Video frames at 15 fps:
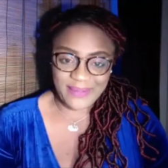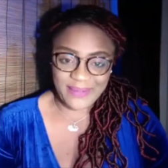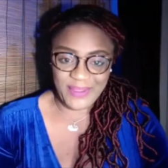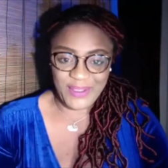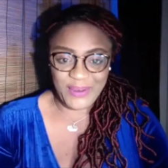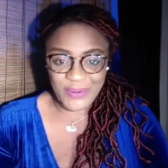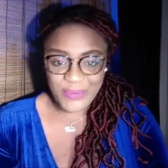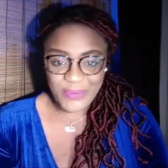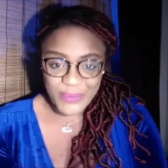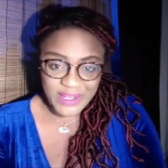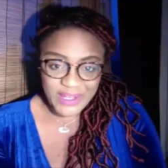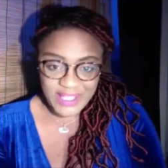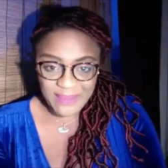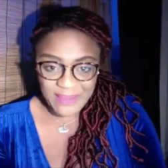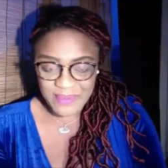
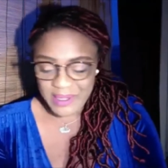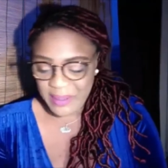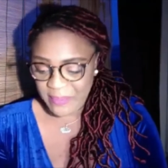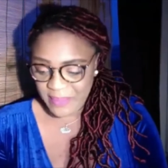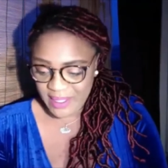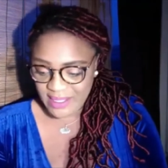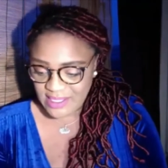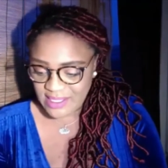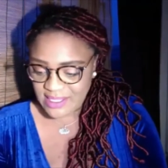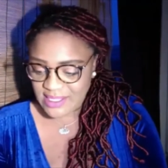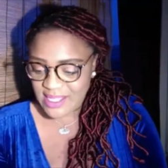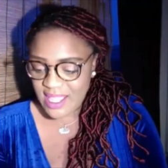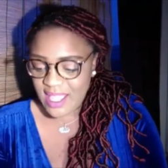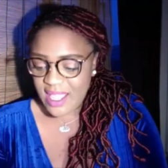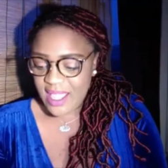will implement it.
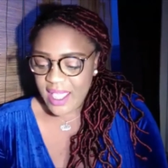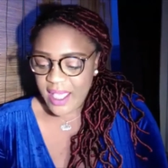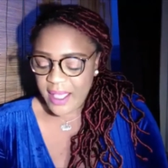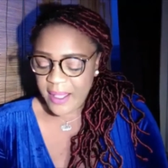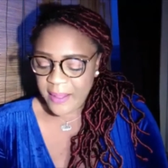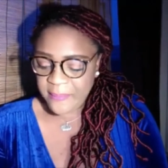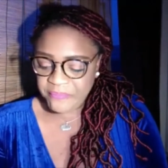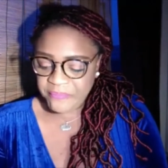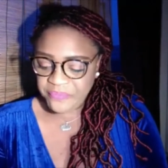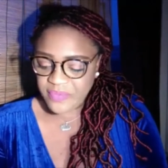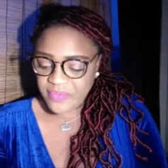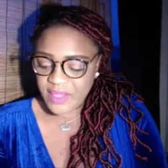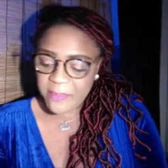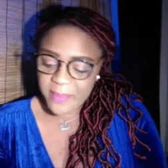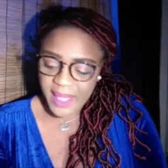
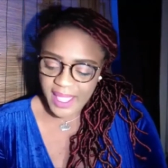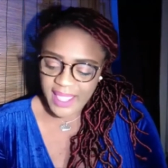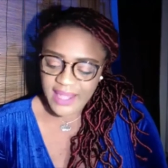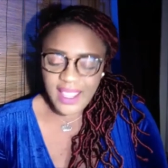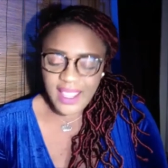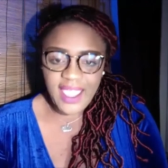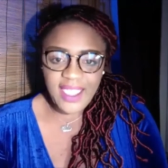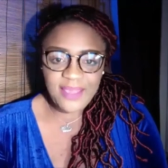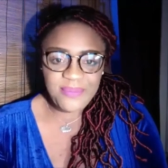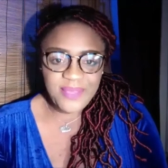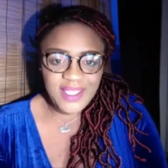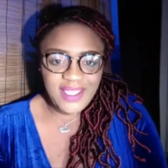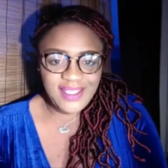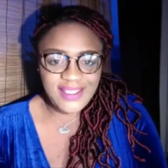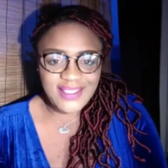My name
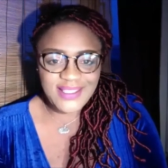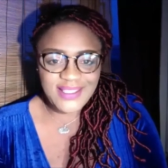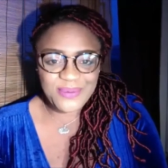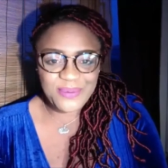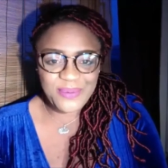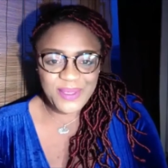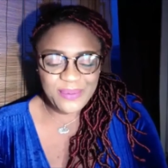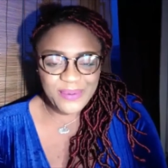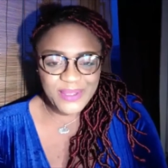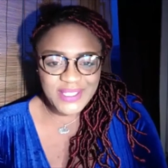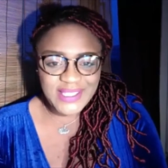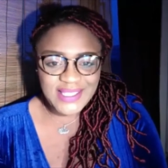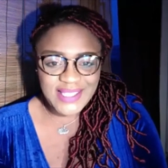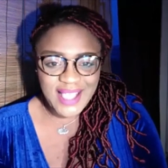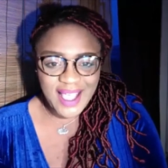is
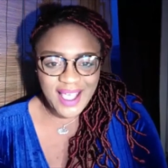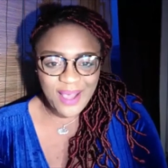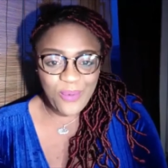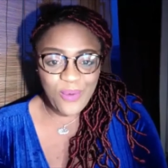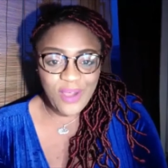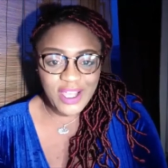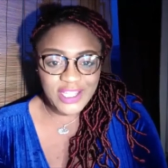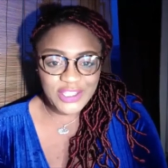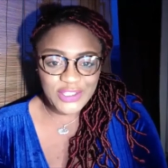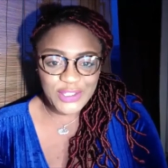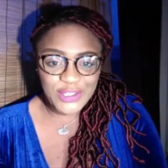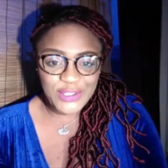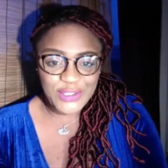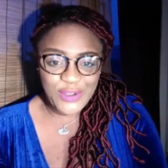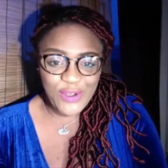Bibusa
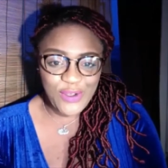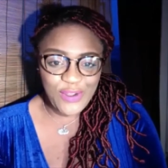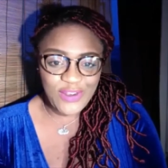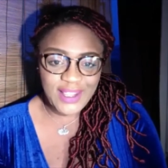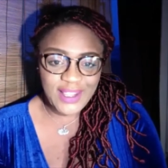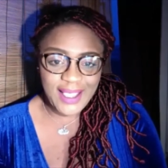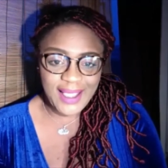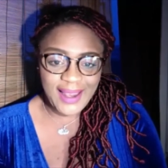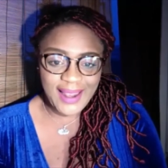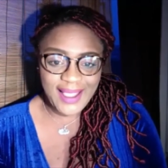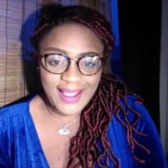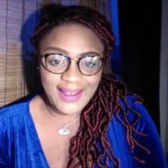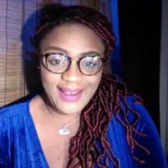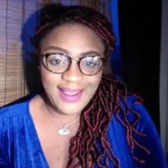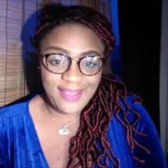Washington
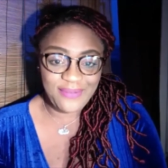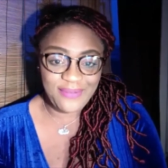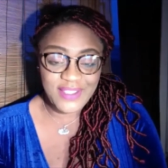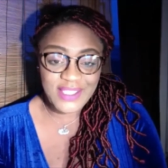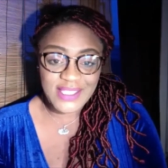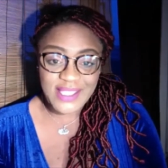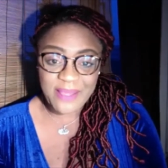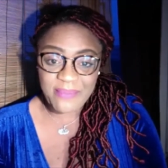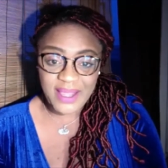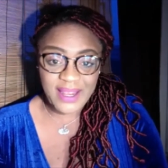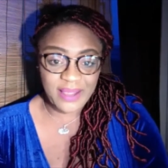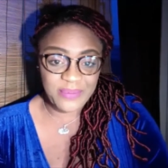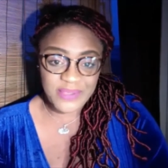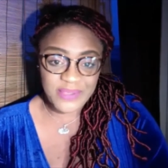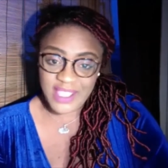Galande Visaman.
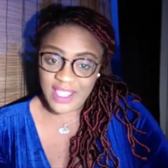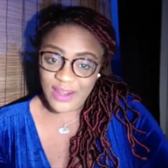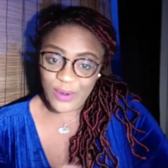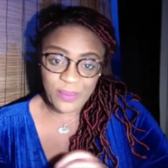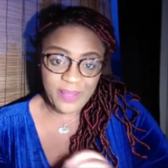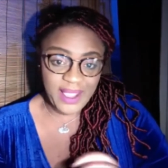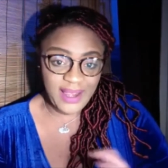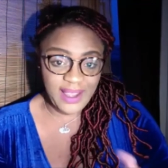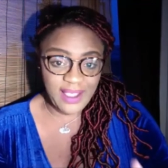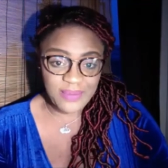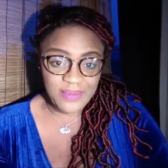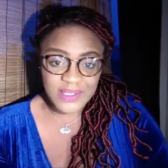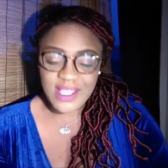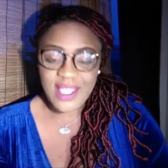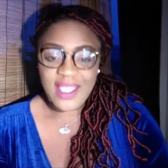I'm saying all my
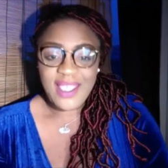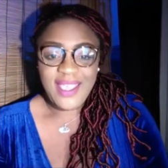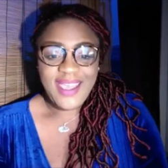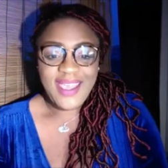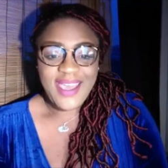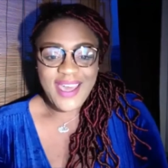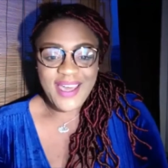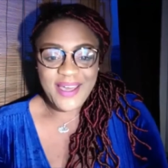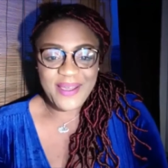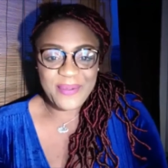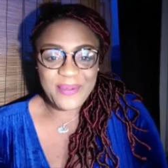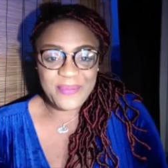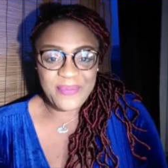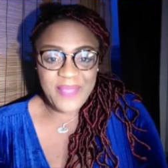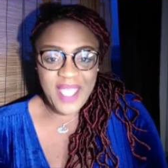names.
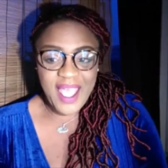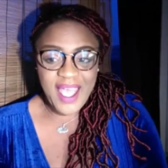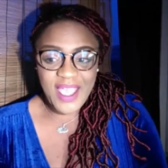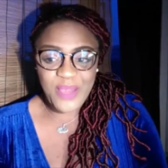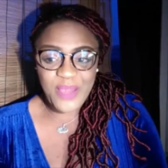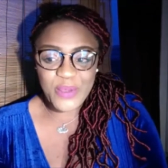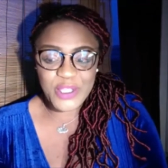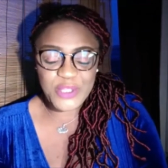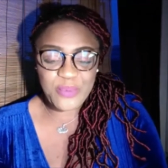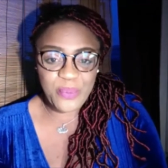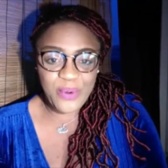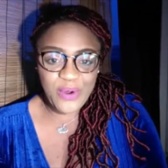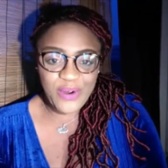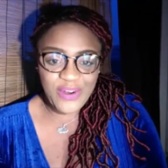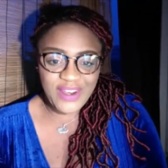I was
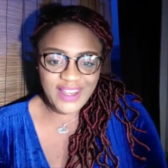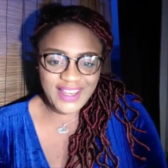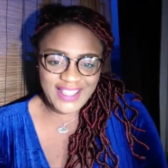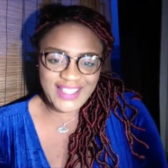born